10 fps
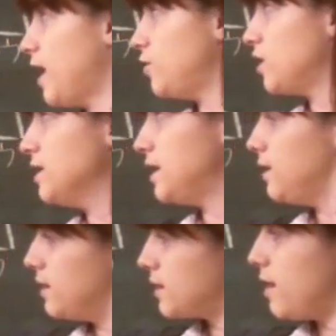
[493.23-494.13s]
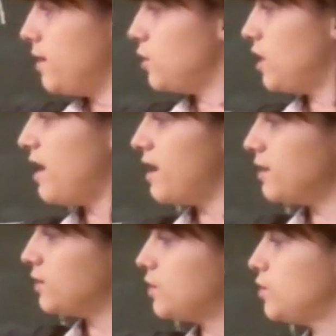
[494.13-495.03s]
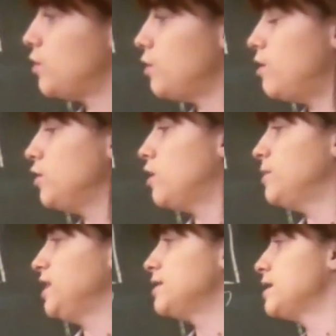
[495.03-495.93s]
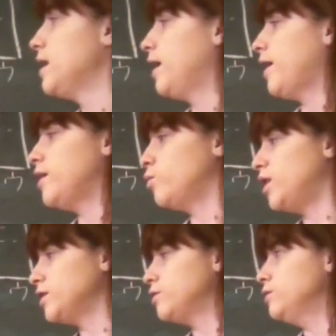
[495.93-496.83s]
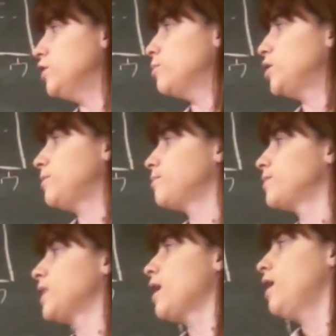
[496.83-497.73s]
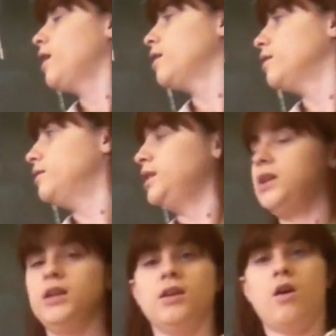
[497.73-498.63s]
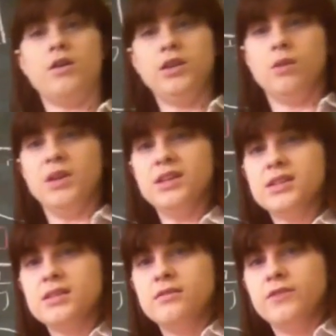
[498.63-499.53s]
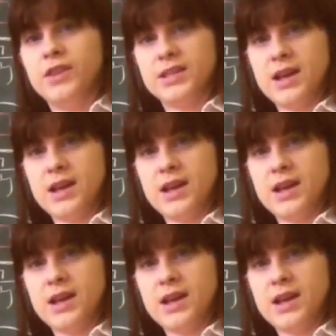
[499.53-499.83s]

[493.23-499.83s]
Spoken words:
as you can see, this kanji has 2 onyomis and 1 kunyomi. The onyomis for this